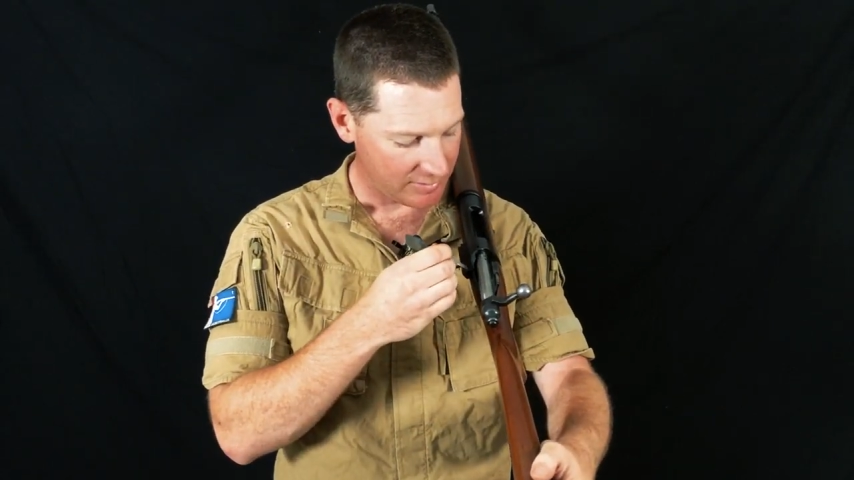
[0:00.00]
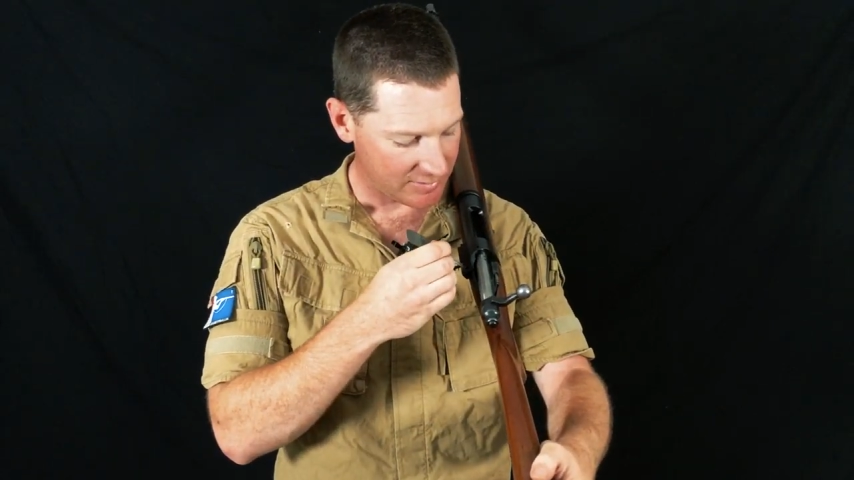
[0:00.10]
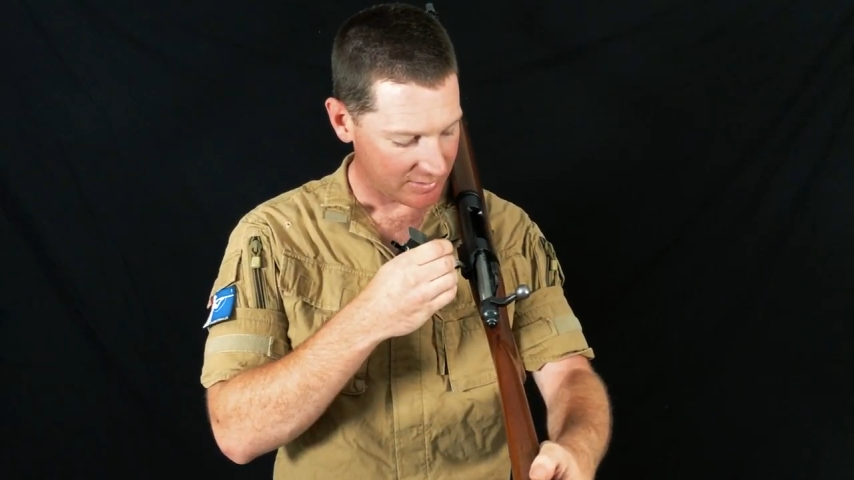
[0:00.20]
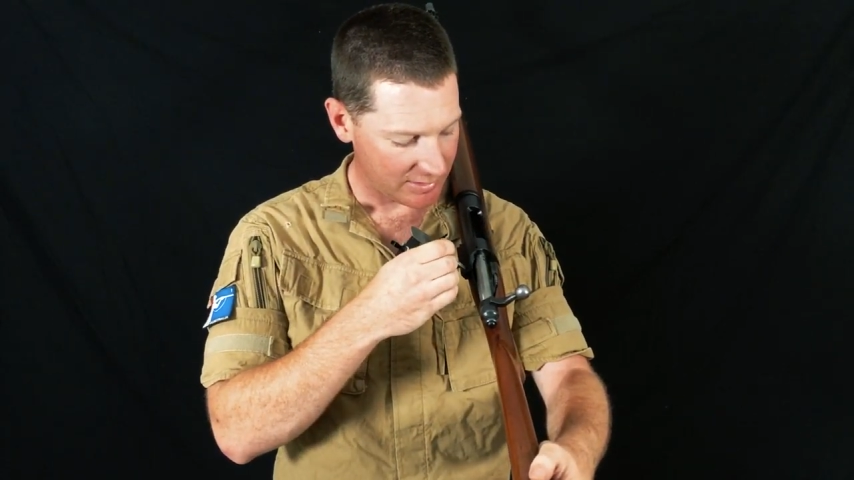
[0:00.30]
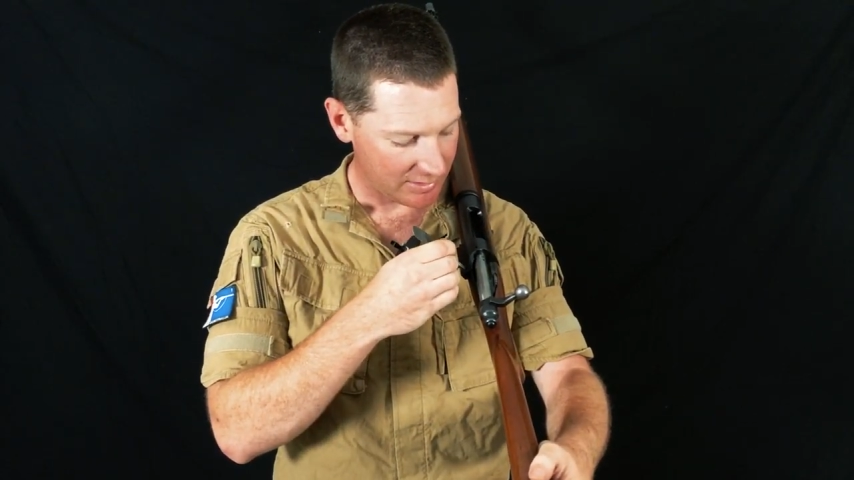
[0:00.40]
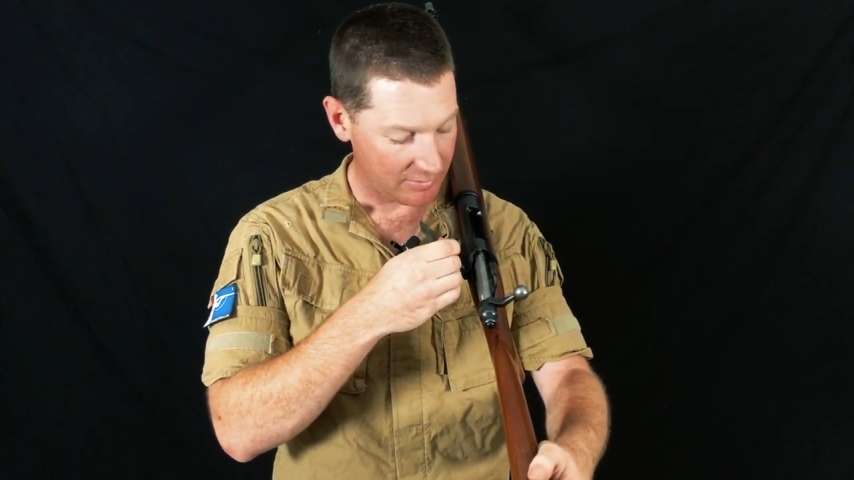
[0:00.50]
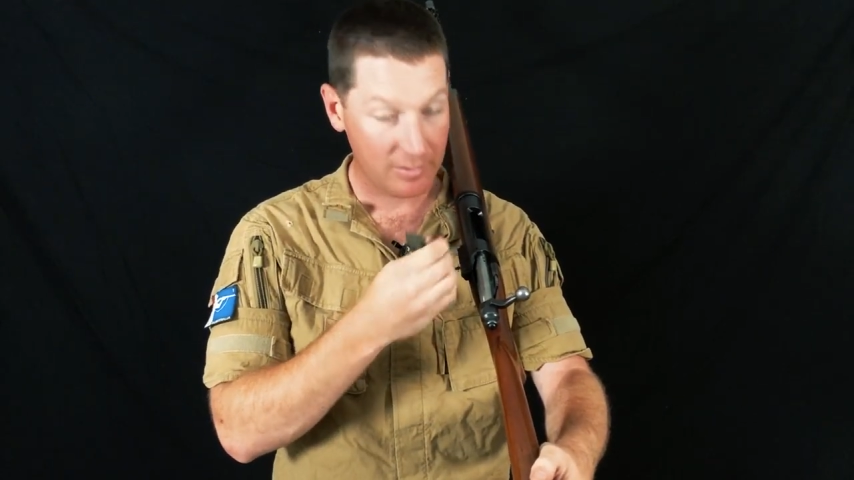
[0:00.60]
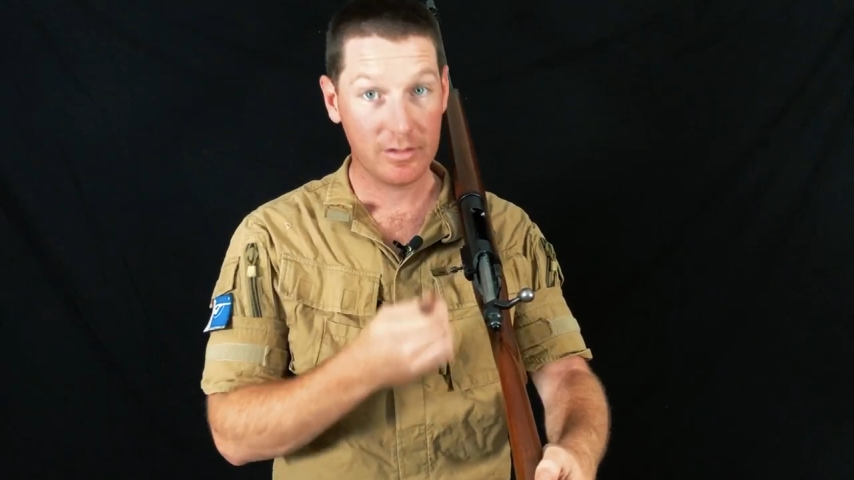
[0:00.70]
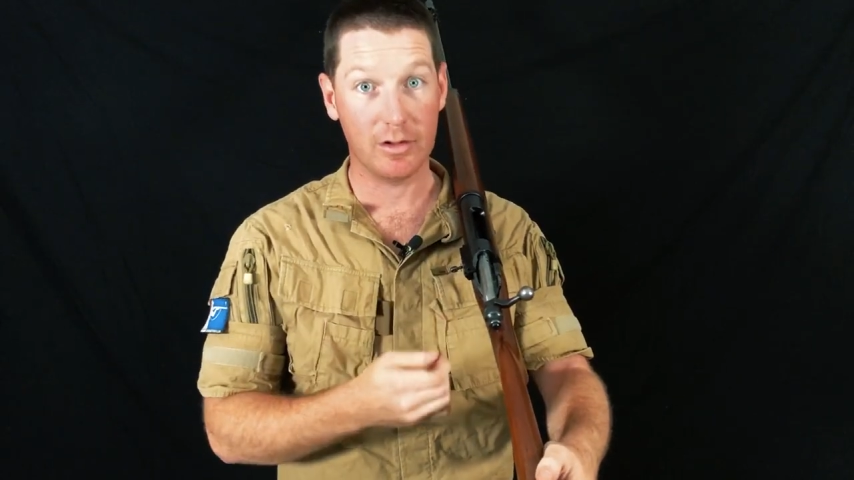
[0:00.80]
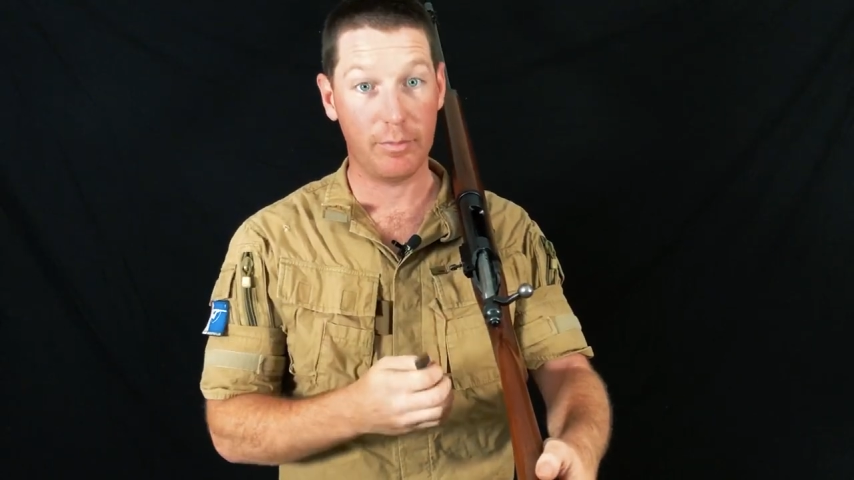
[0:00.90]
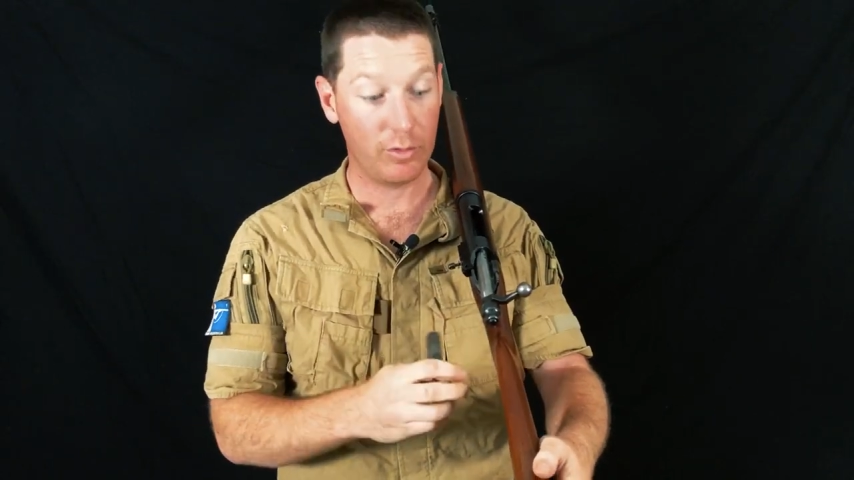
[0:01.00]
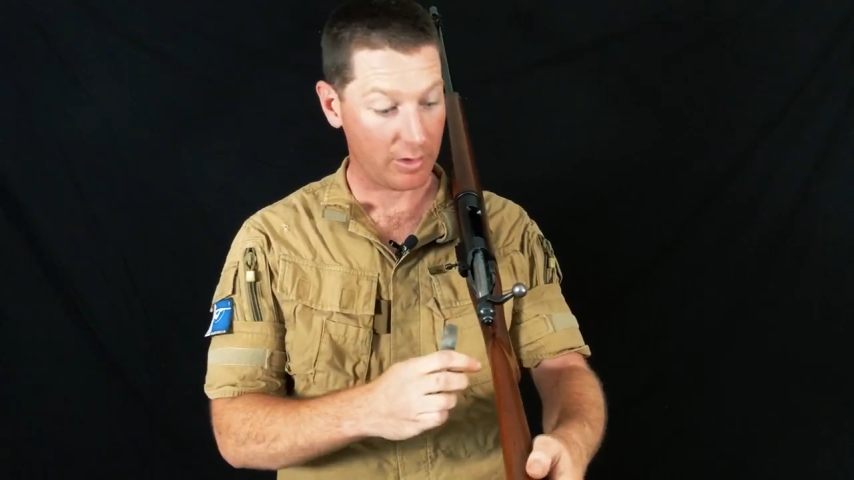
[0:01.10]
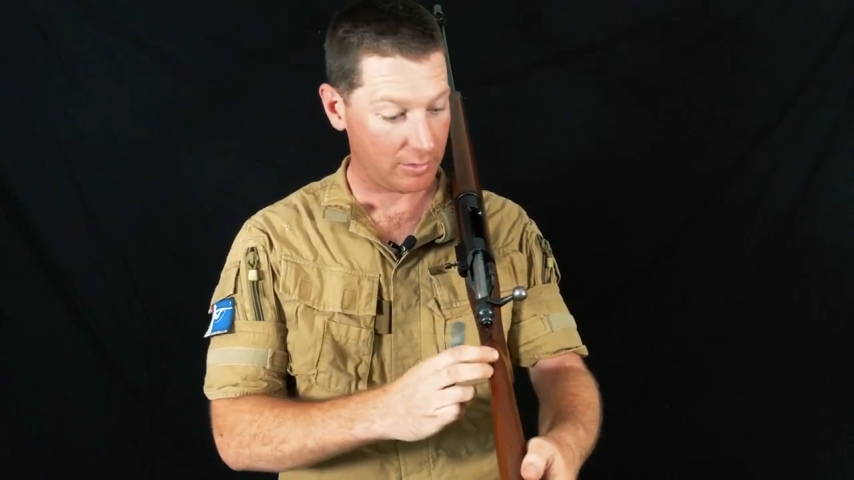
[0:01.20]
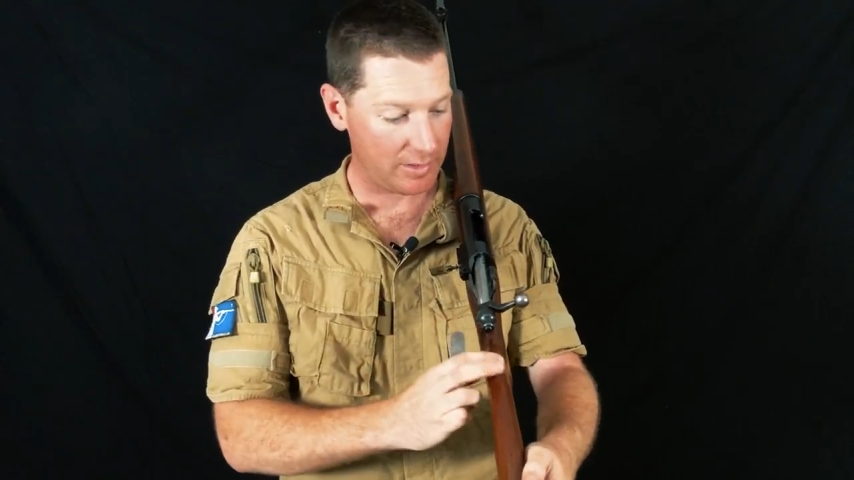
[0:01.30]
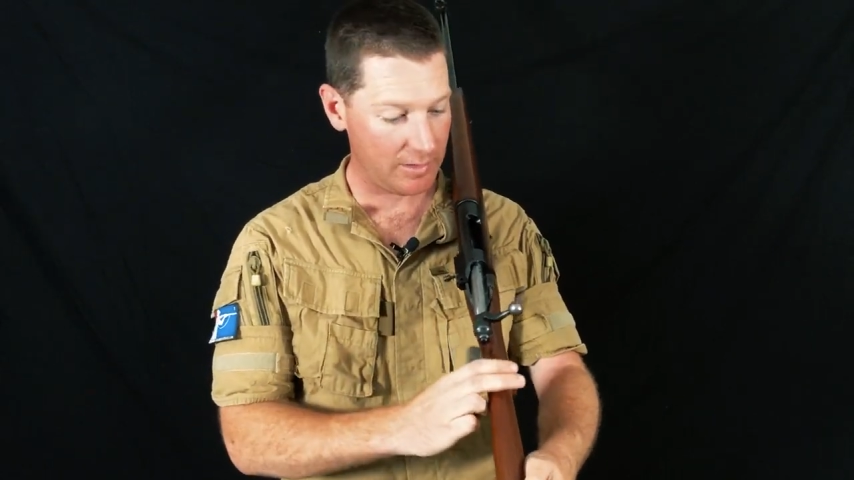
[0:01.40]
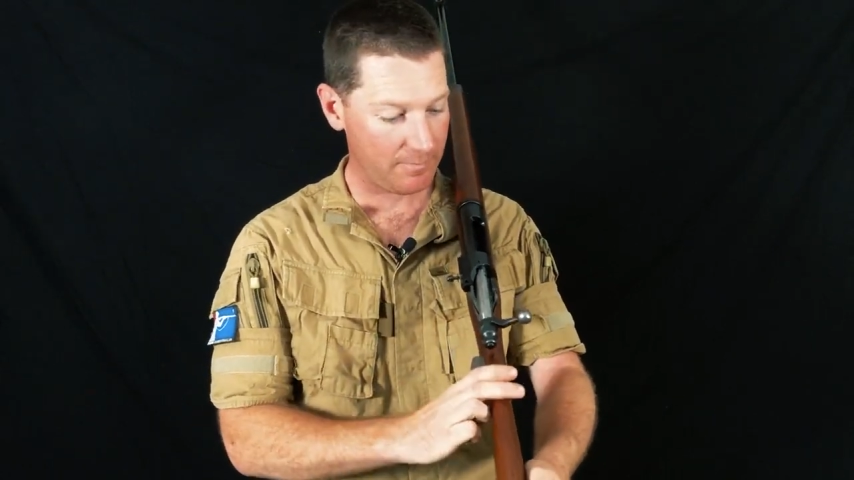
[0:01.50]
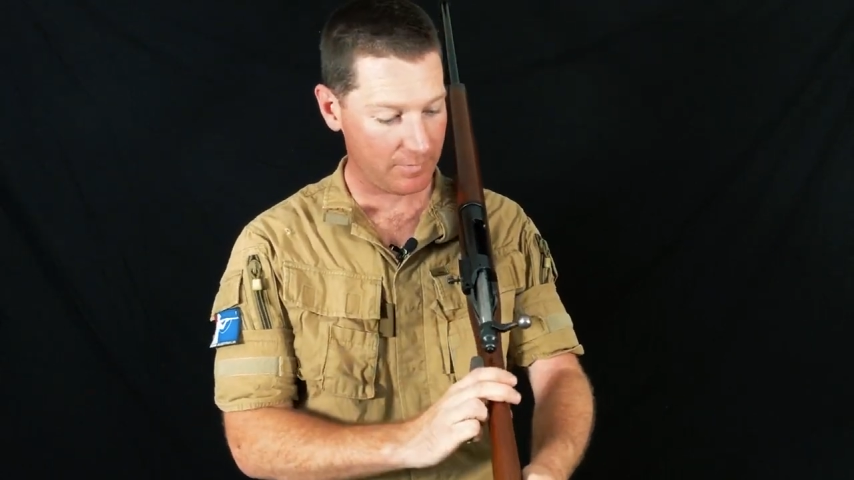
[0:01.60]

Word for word: this uh, little porthole here.